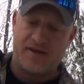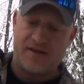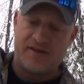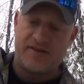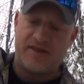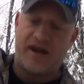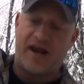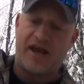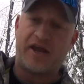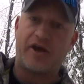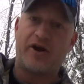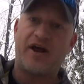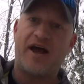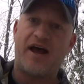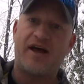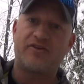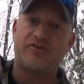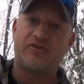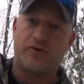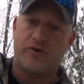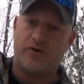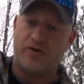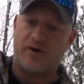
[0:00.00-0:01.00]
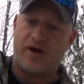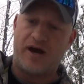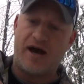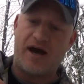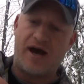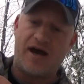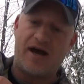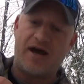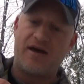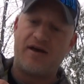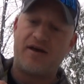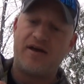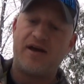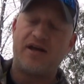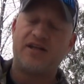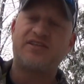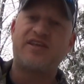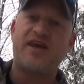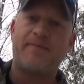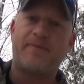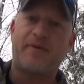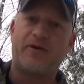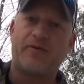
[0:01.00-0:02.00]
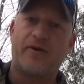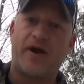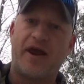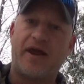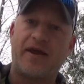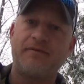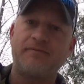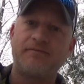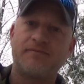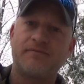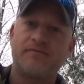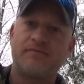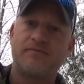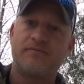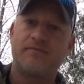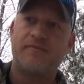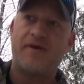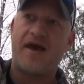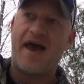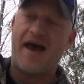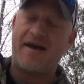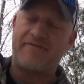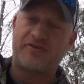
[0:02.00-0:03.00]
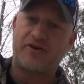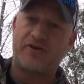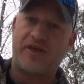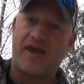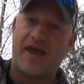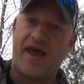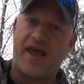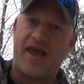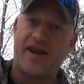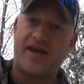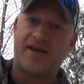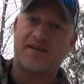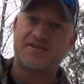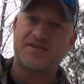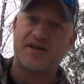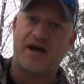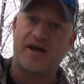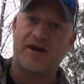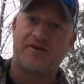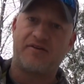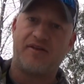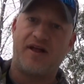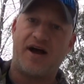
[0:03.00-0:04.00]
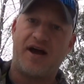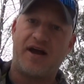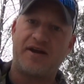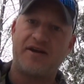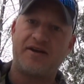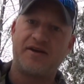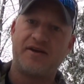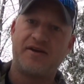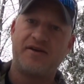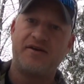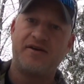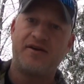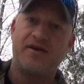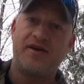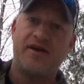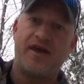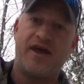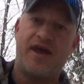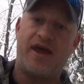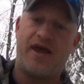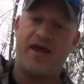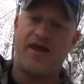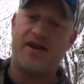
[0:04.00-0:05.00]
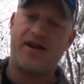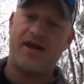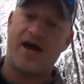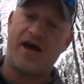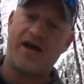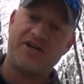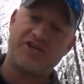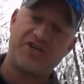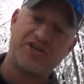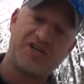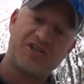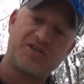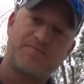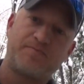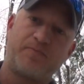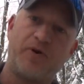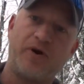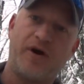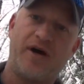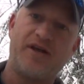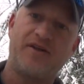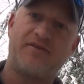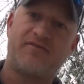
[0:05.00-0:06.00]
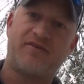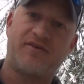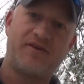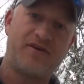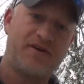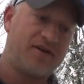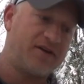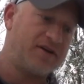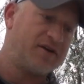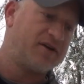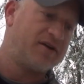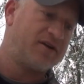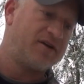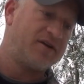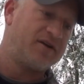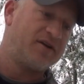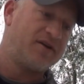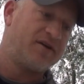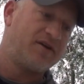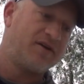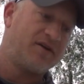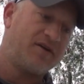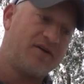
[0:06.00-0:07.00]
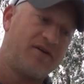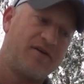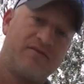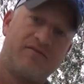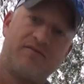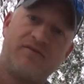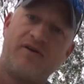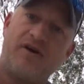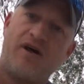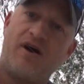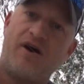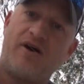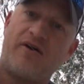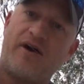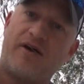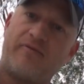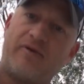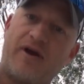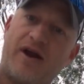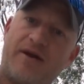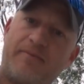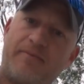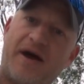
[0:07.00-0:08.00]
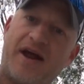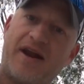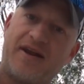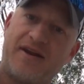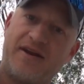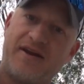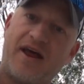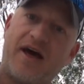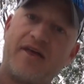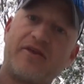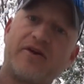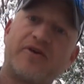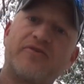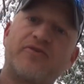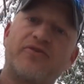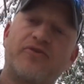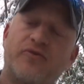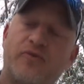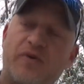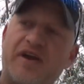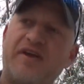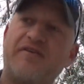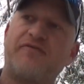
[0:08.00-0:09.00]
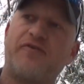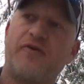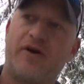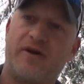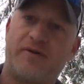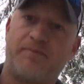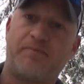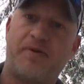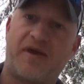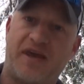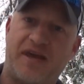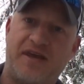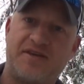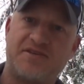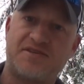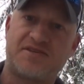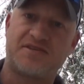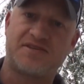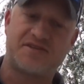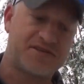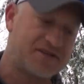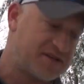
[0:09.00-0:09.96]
Then I go down to a tippet ring after the hand exciter line, and I just put, I run about another 3-foot piece